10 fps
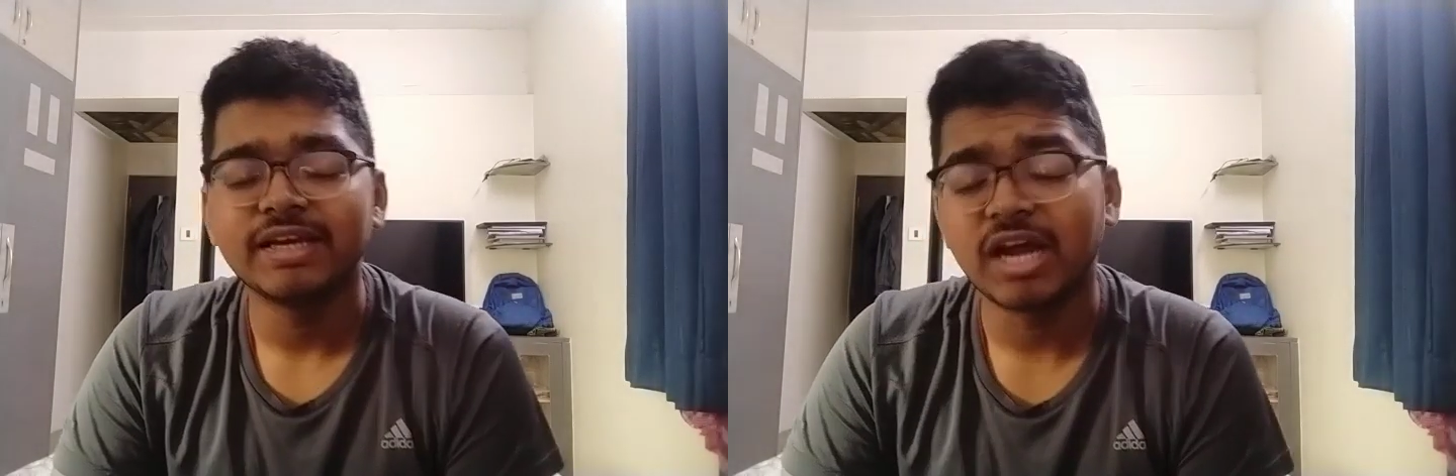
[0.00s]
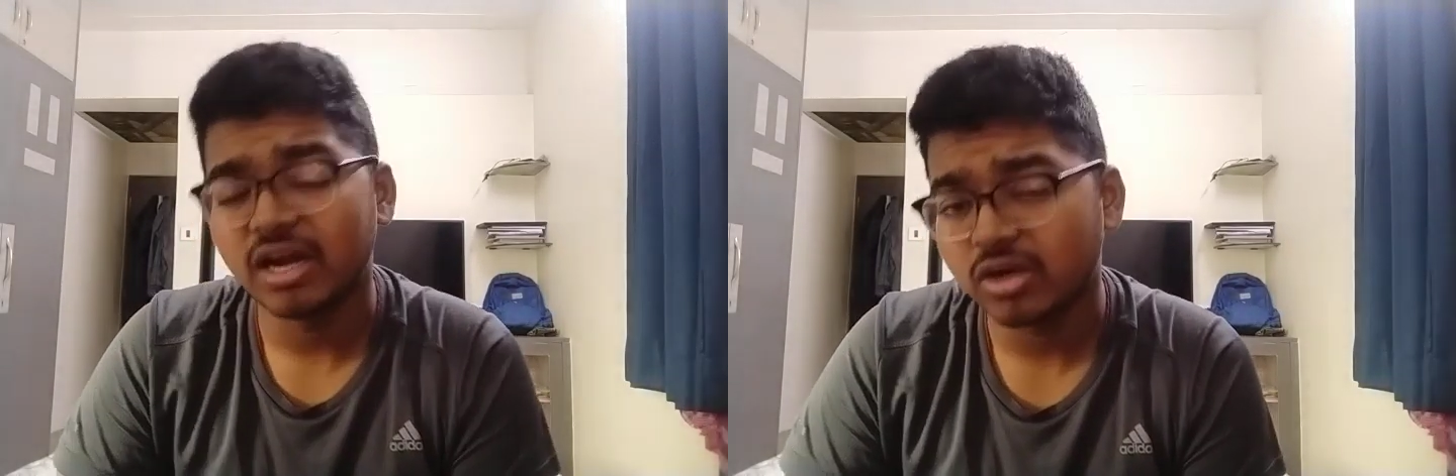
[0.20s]

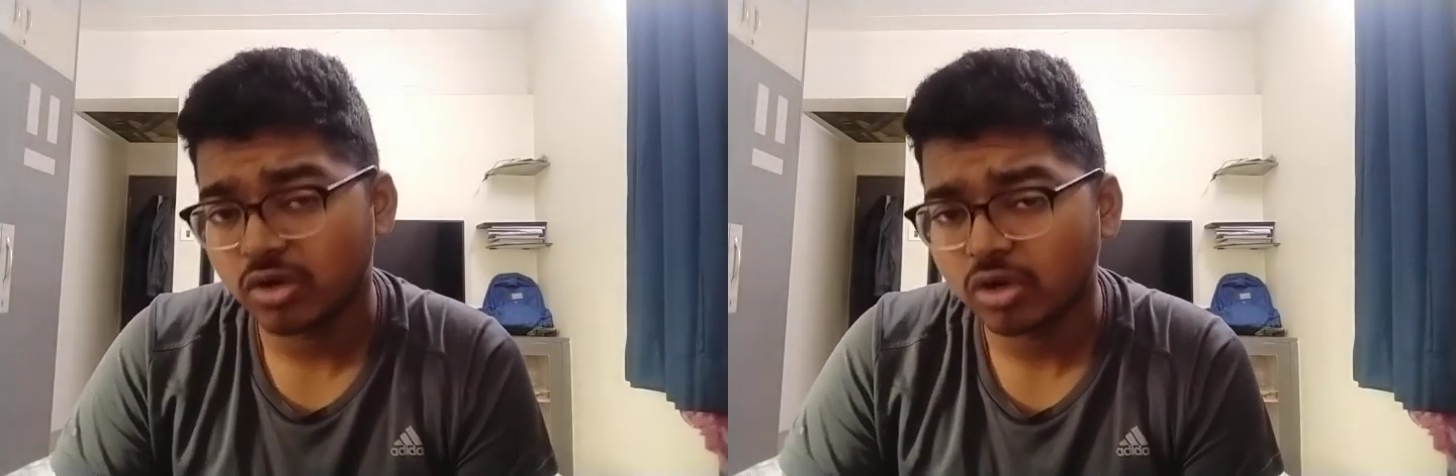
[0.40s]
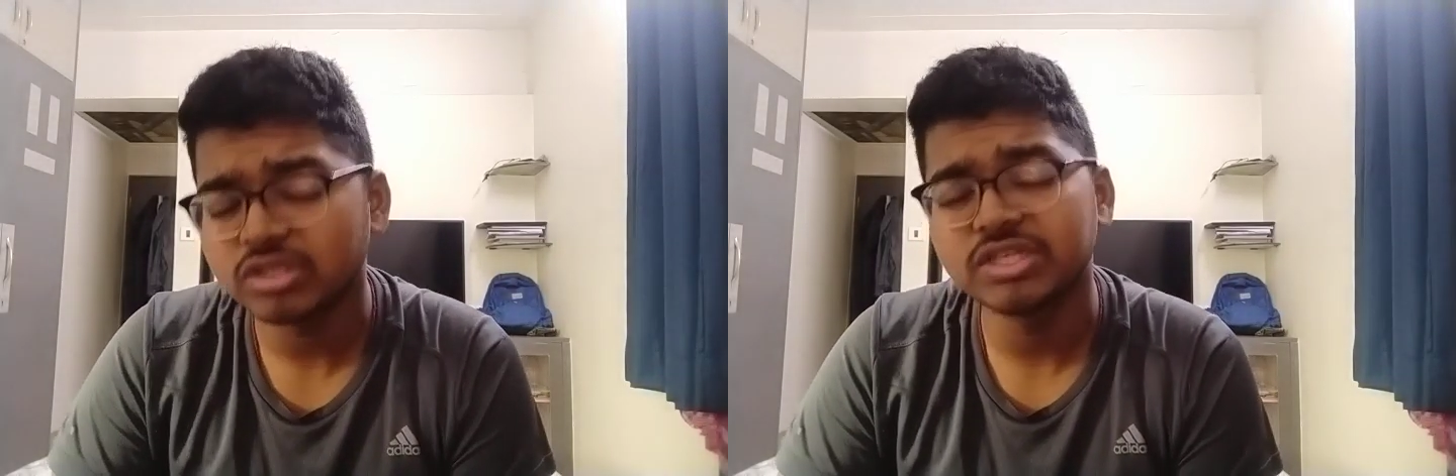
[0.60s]
are a
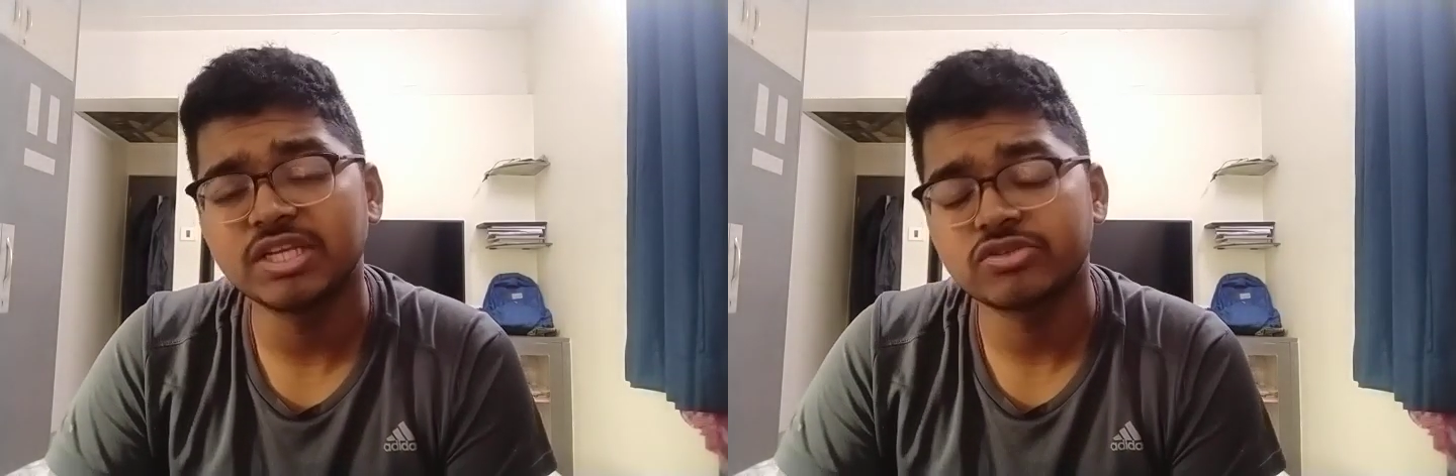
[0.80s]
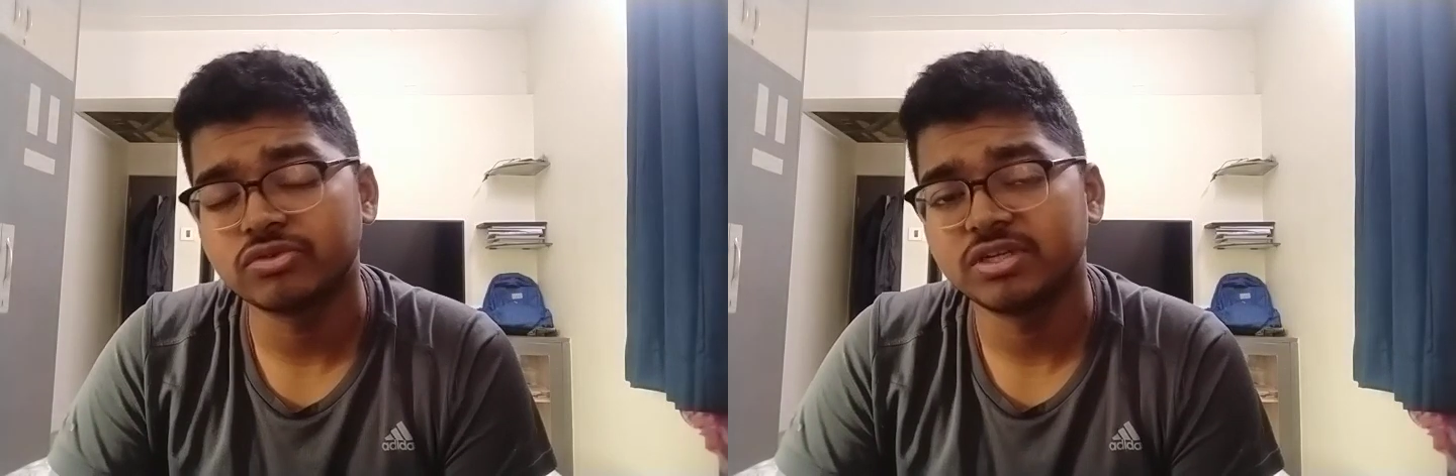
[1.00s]

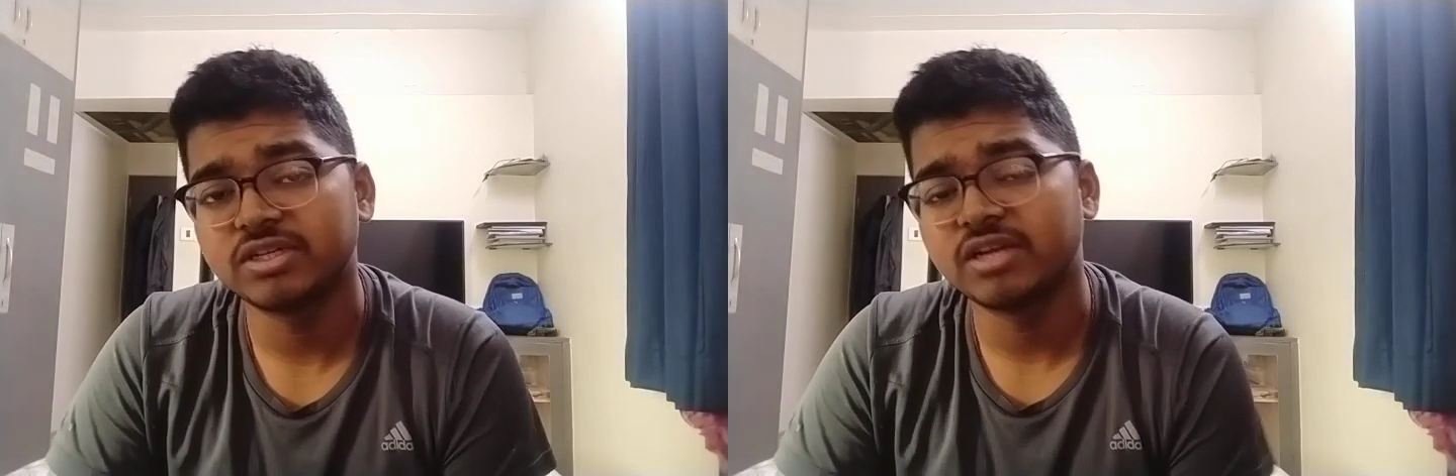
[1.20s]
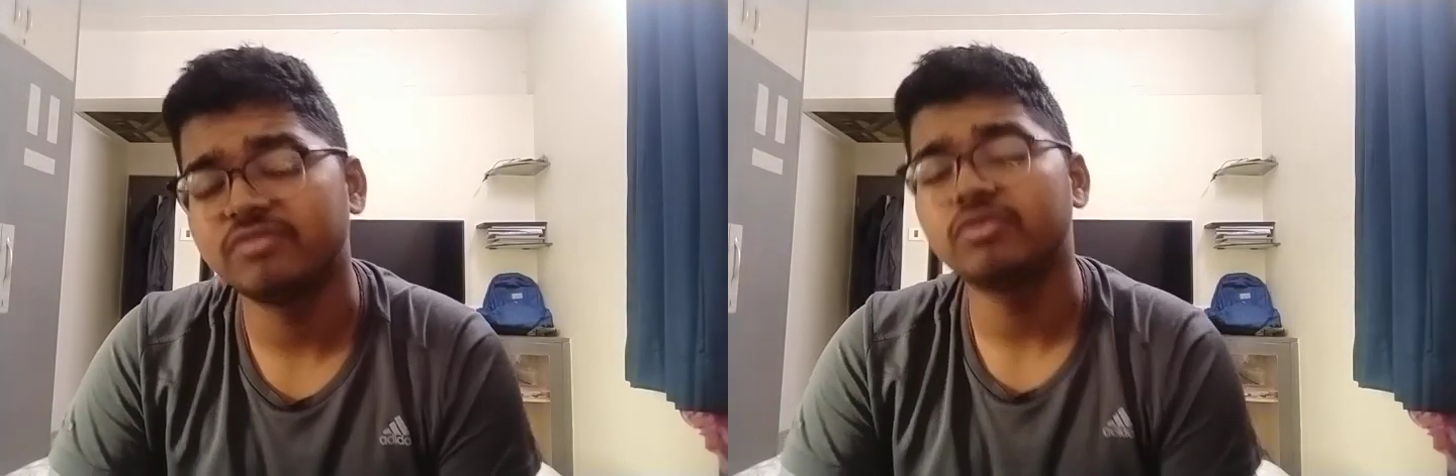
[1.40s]
non-CA
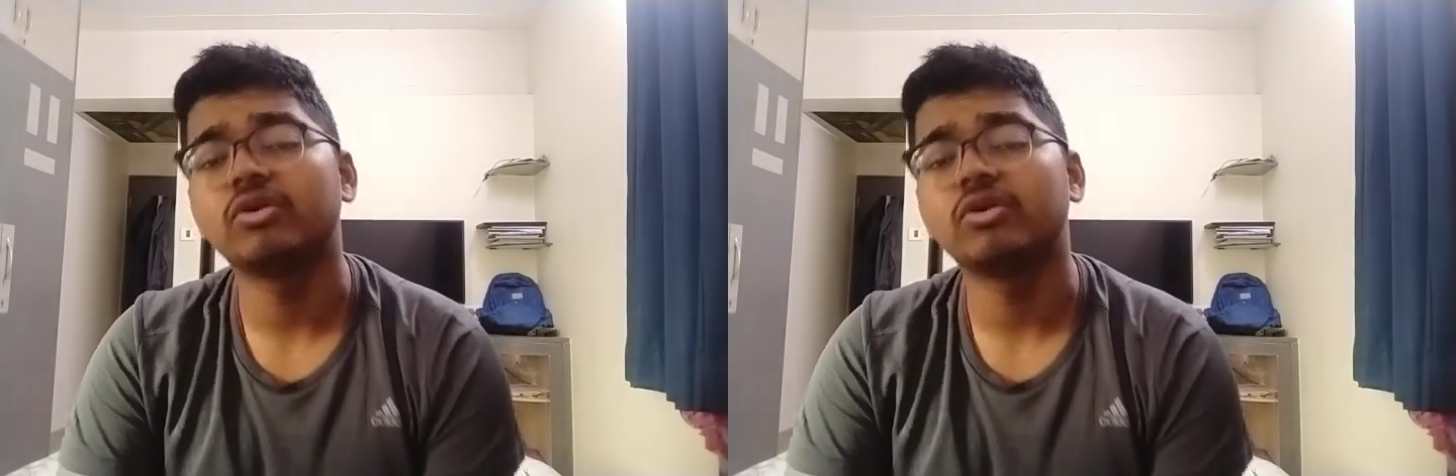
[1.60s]
student and if you